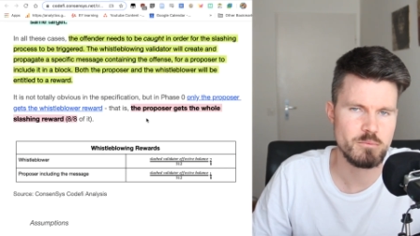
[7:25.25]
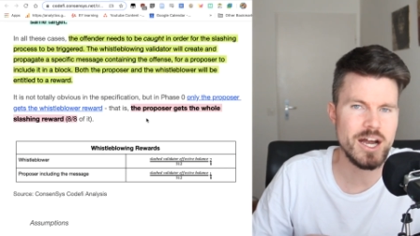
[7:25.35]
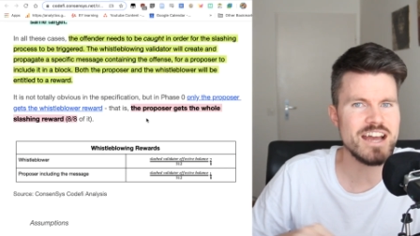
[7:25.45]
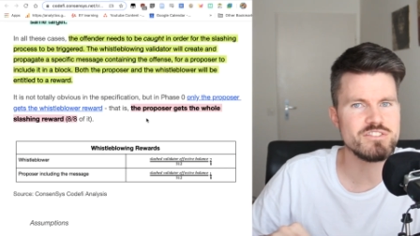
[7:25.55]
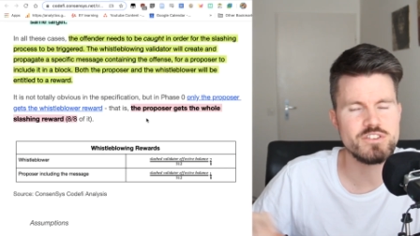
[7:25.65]
But
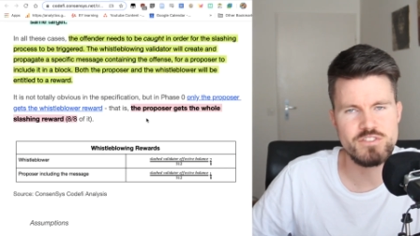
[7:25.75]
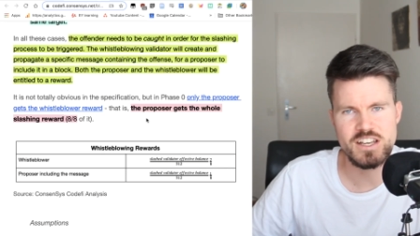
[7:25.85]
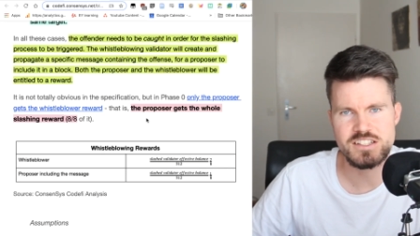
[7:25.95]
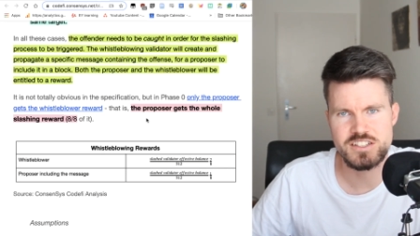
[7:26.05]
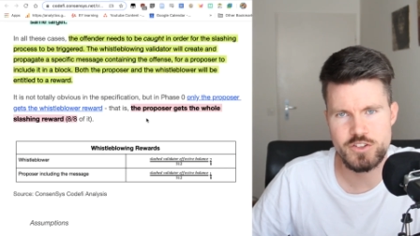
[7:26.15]
after
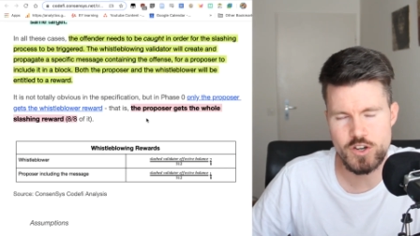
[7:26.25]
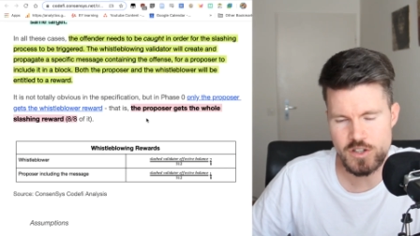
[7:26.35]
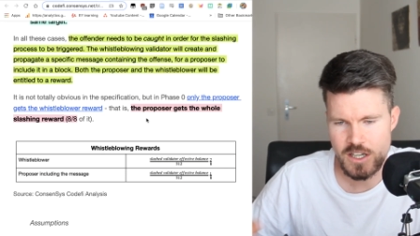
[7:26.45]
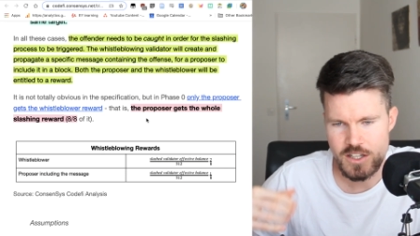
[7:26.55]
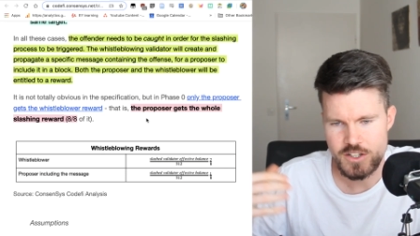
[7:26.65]
phase
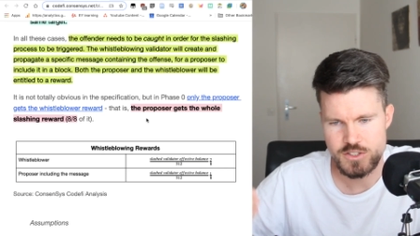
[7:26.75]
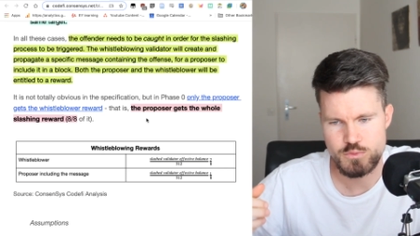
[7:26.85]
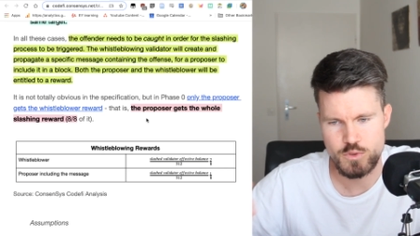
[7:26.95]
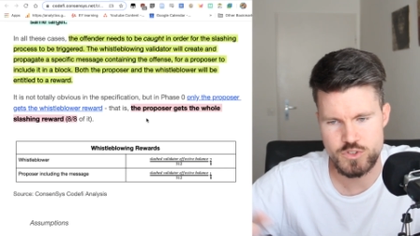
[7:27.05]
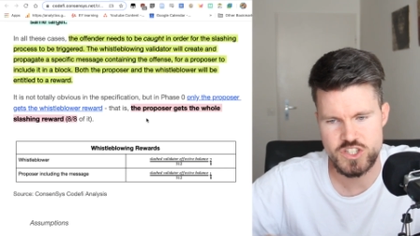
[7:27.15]
zero, this
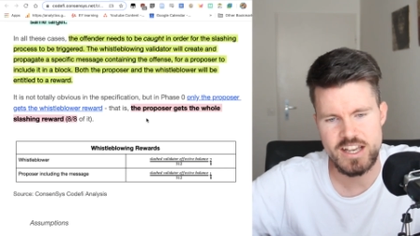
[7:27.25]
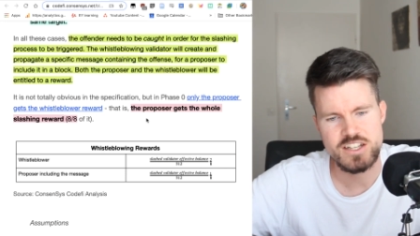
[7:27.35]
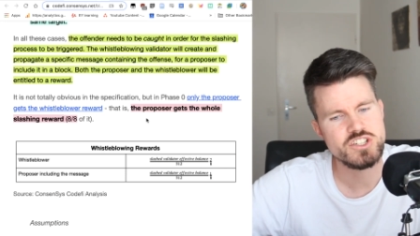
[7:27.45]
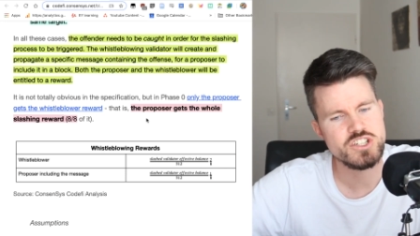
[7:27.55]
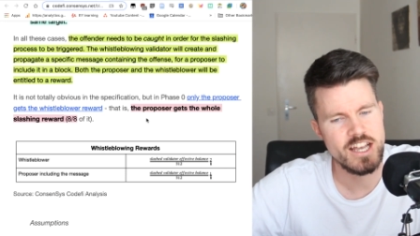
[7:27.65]
will change